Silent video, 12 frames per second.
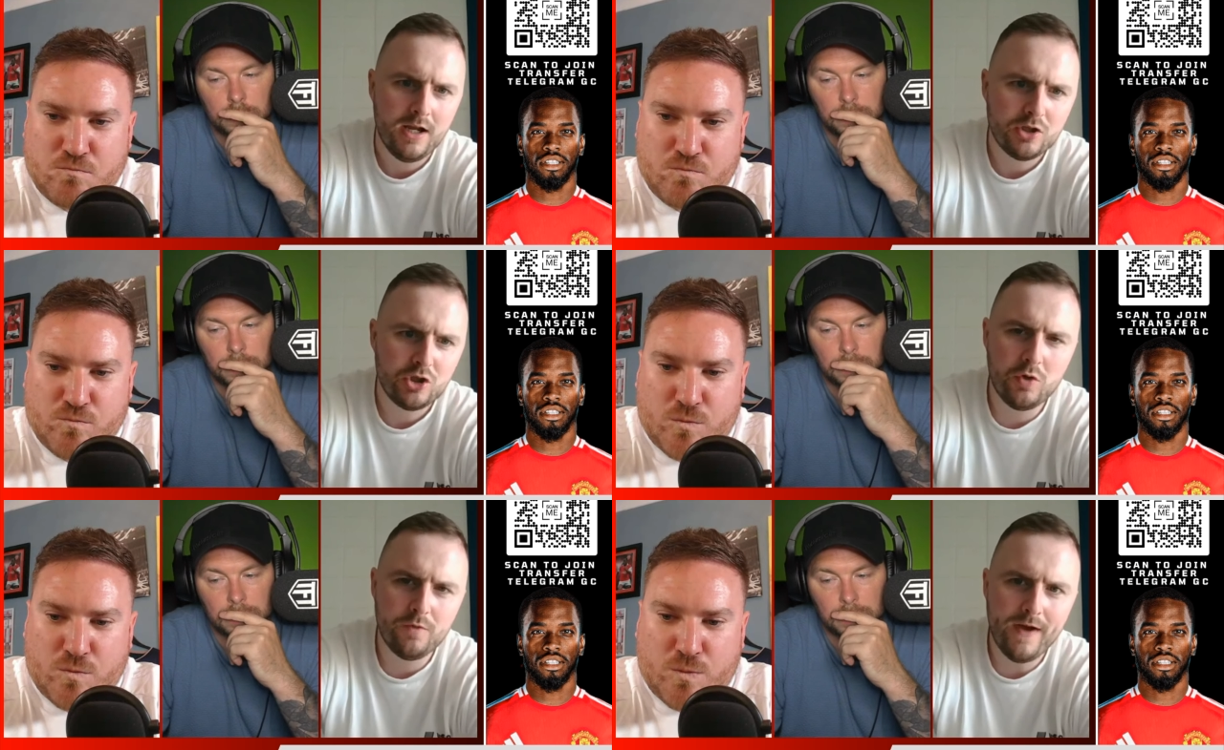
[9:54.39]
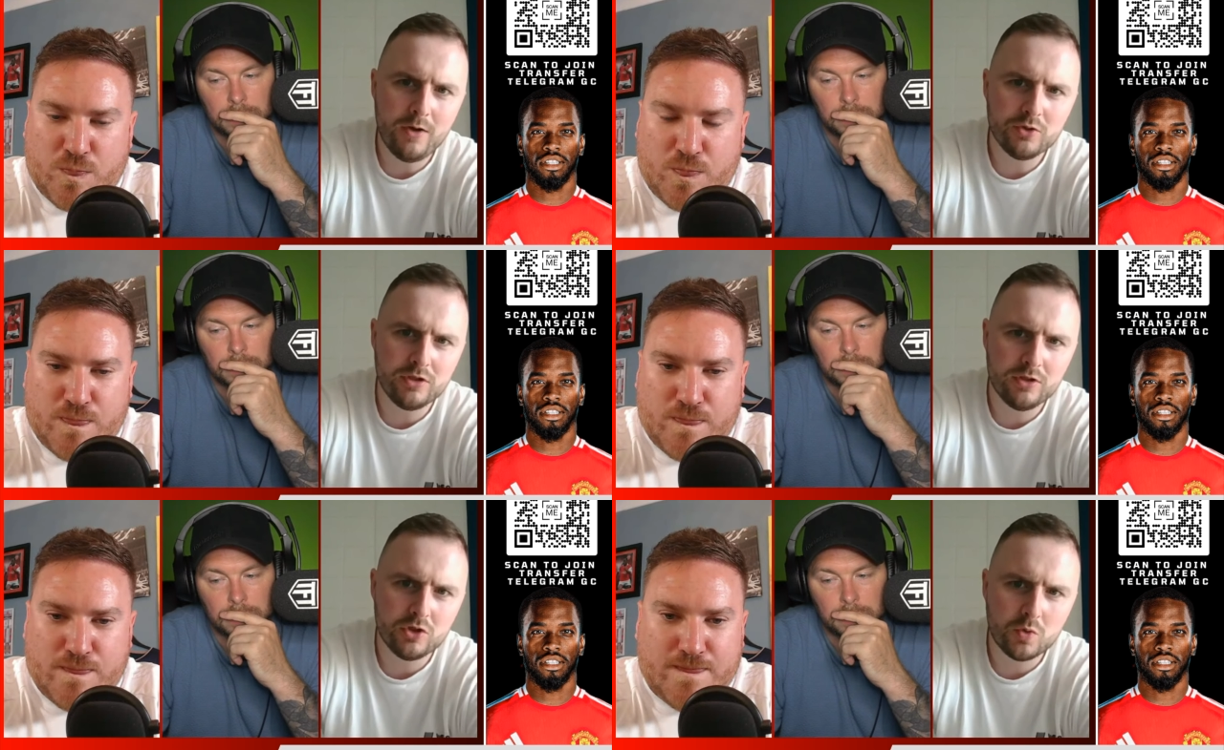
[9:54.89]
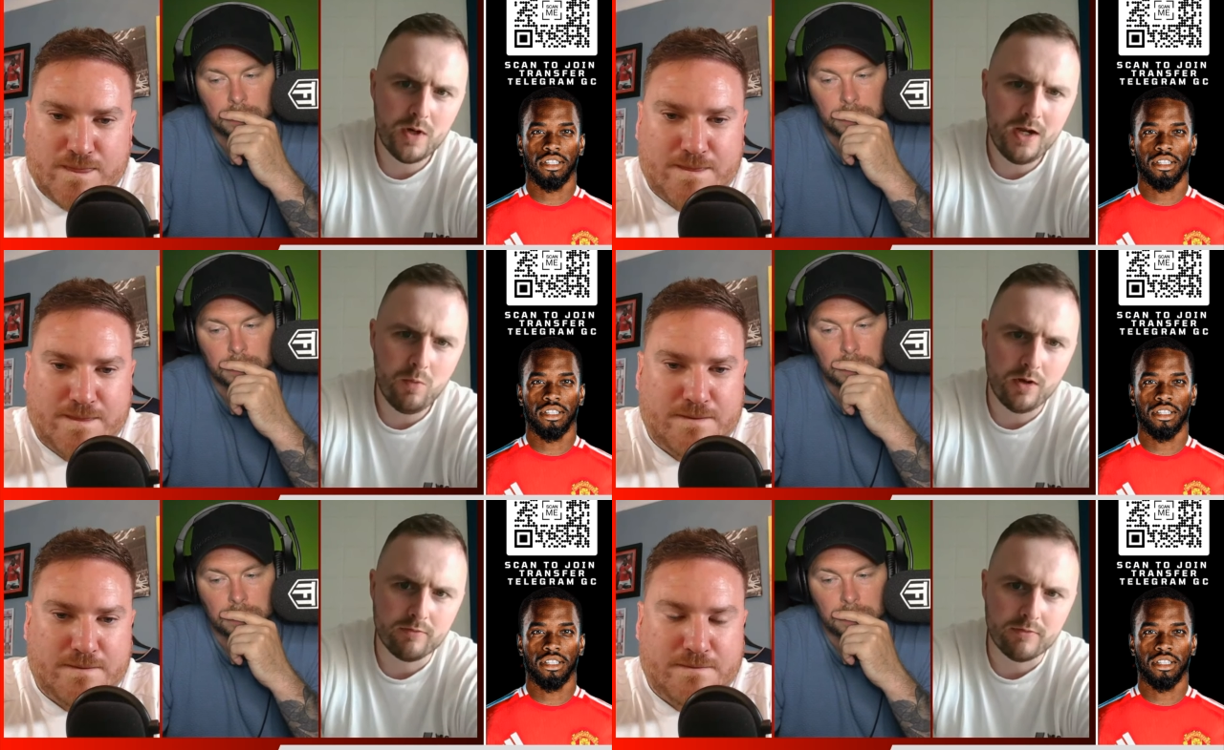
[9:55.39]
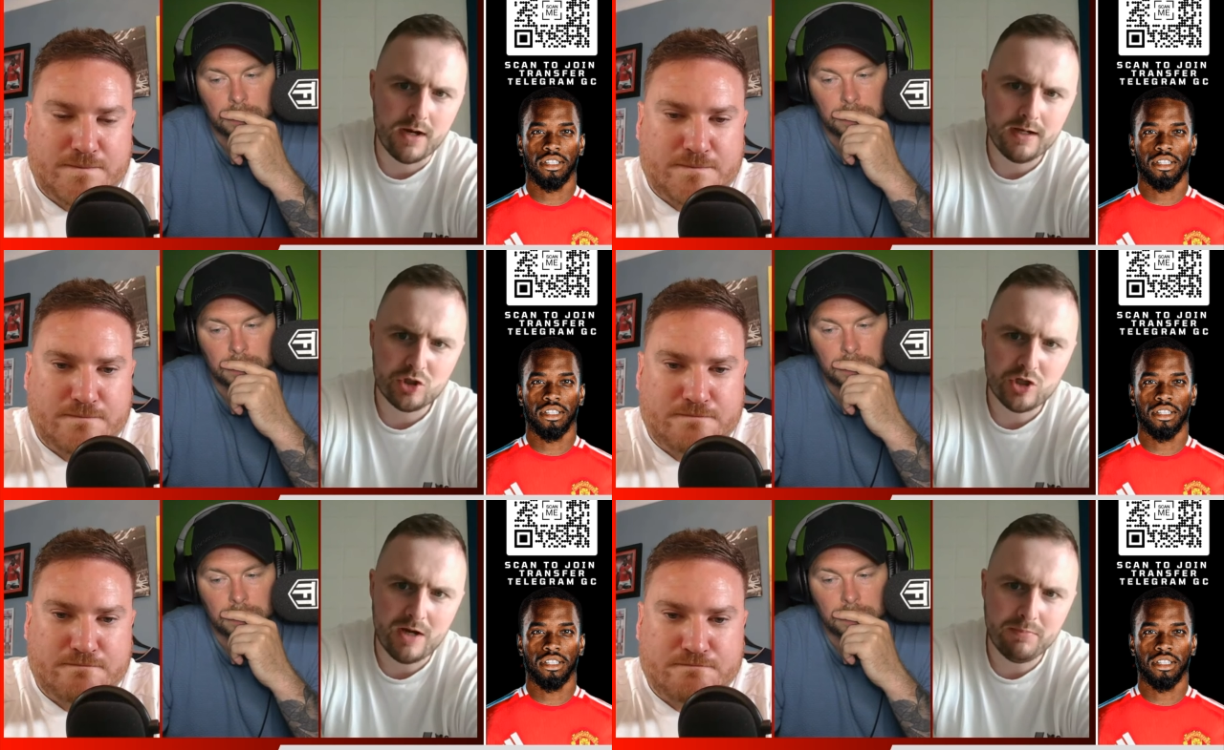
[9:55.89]
Speaker 1: 2021,
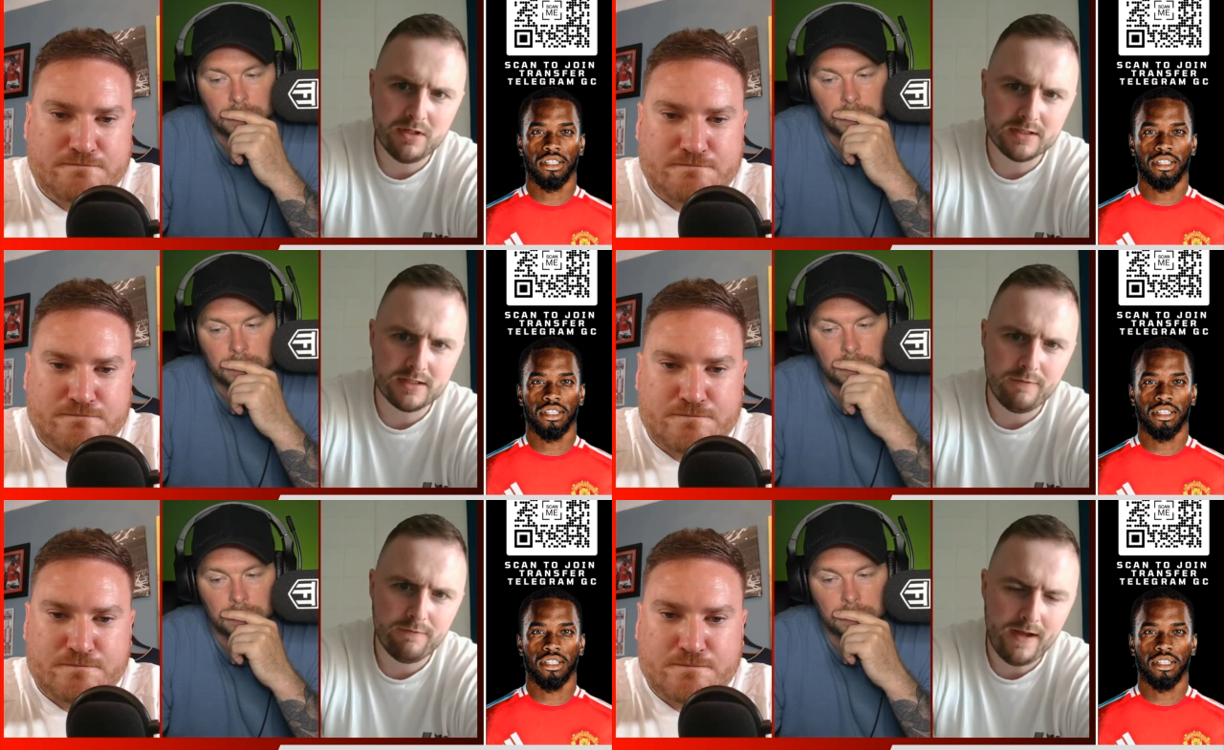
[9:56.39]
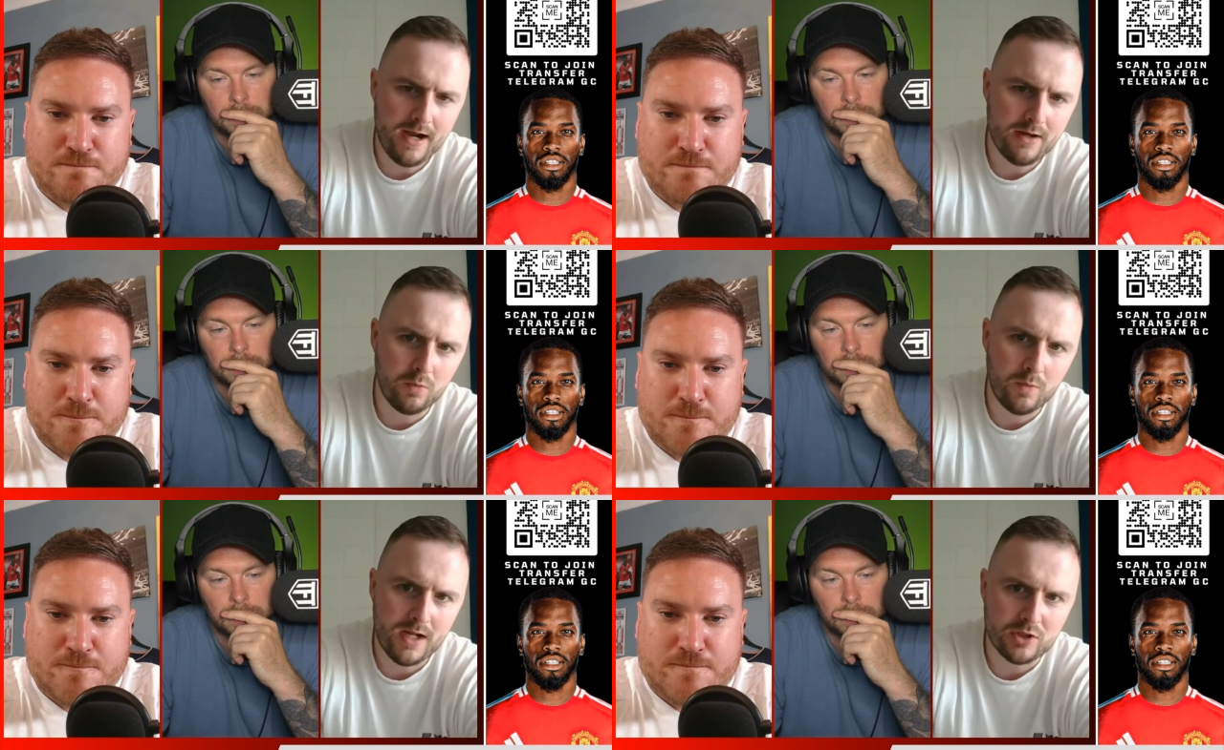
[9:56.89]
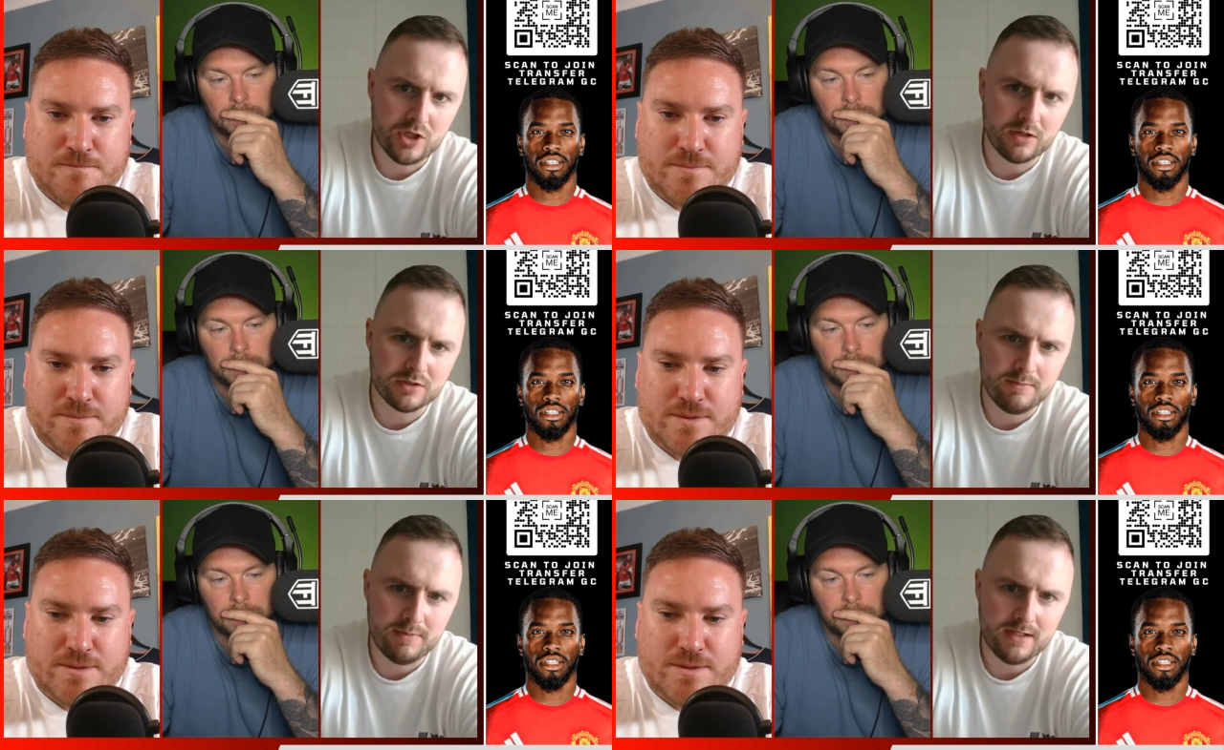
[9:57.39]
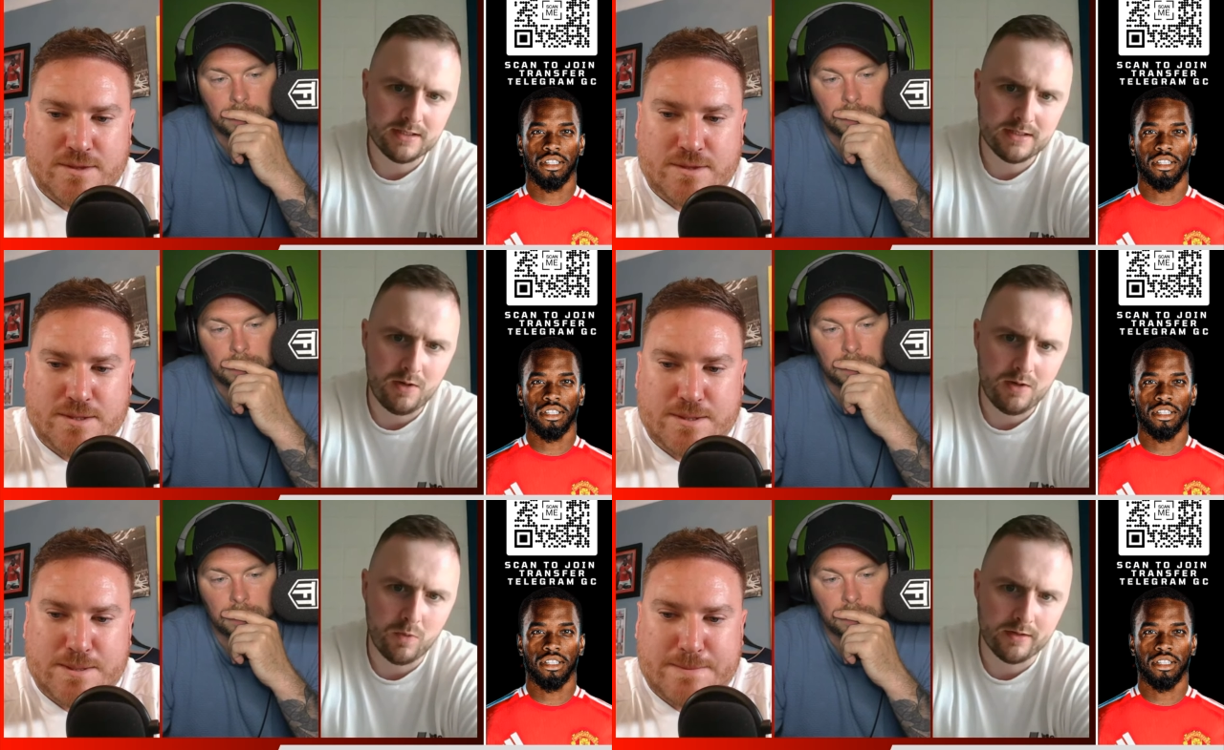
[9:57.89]
right? Champions League final where Chelsea beat
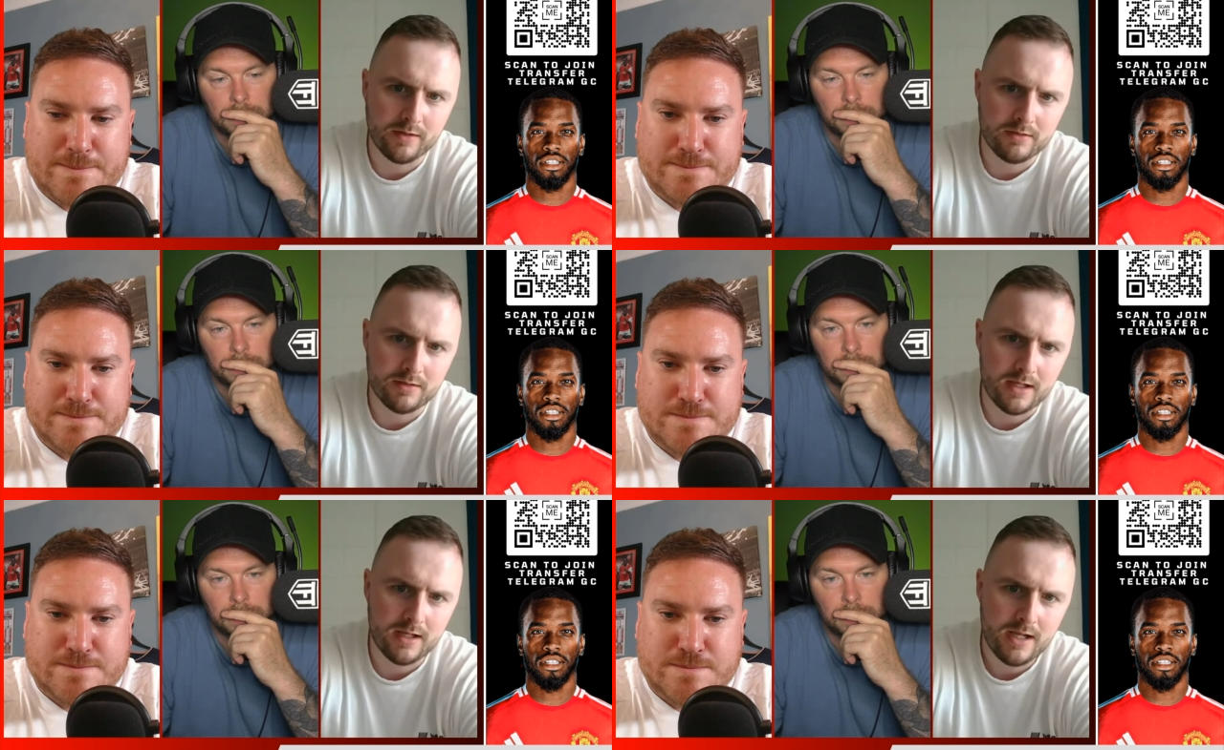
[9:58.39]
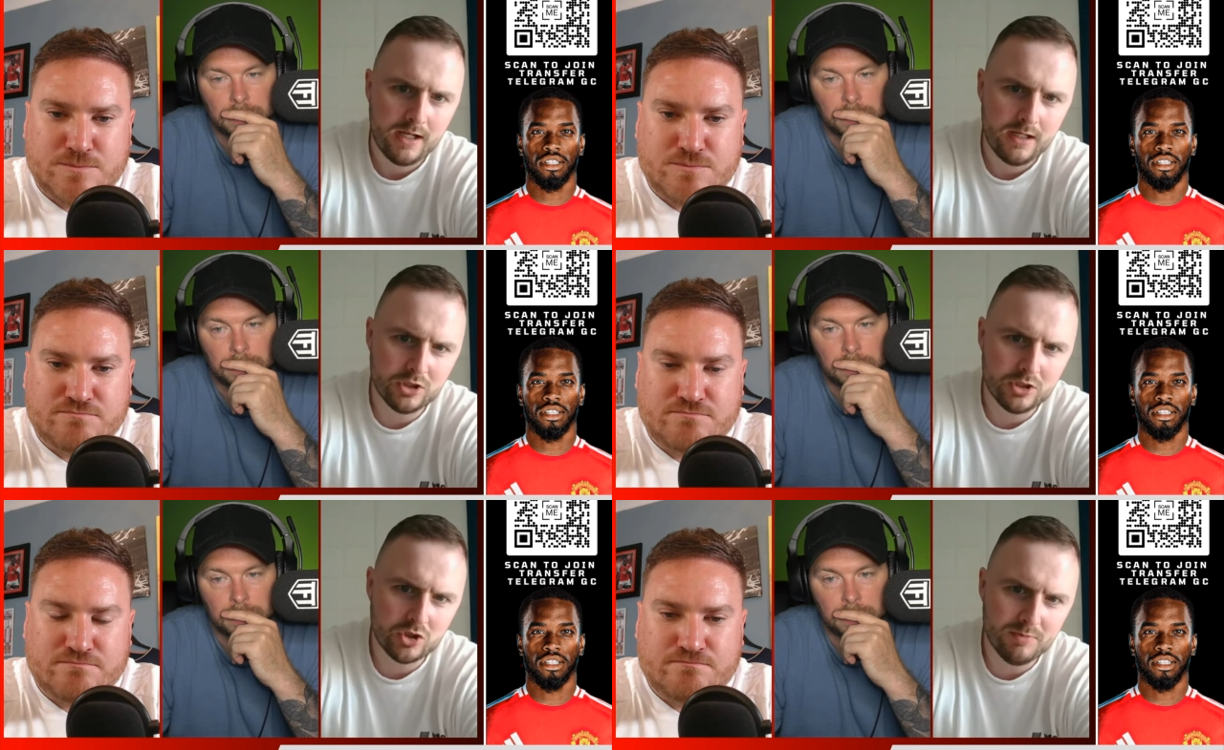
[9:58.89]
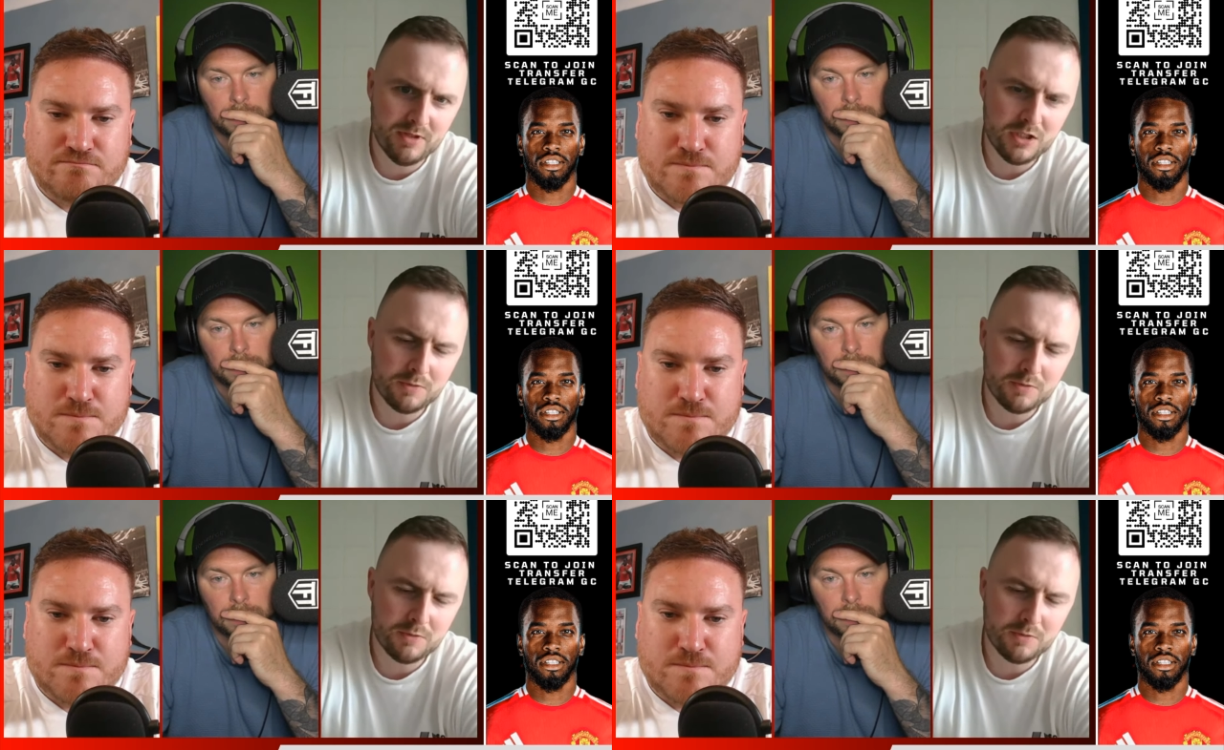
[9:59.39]
City 1-0, yeah. This is some of these